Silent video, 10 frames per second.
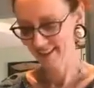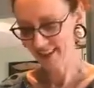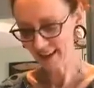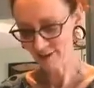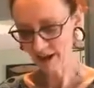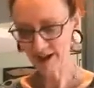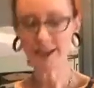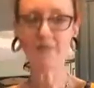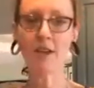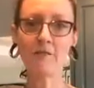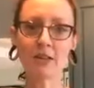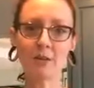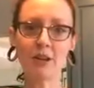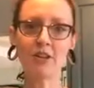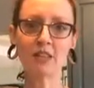Anyway, if you have any
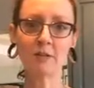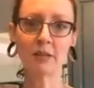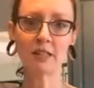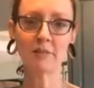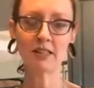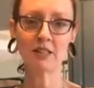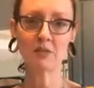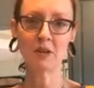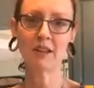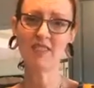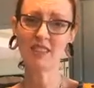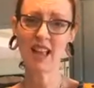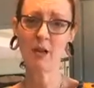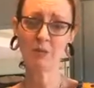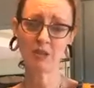questions, please message me. If this
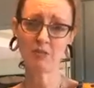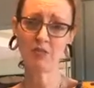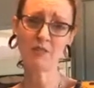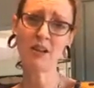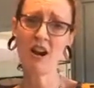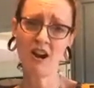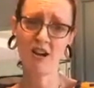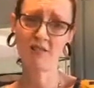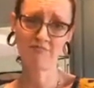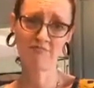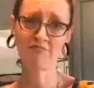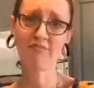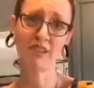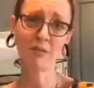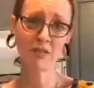helped you, give me a heart.
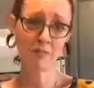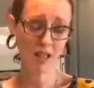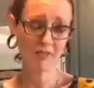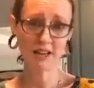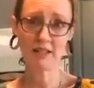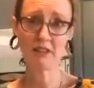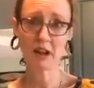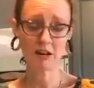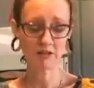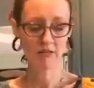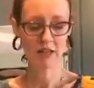Give me some love down there.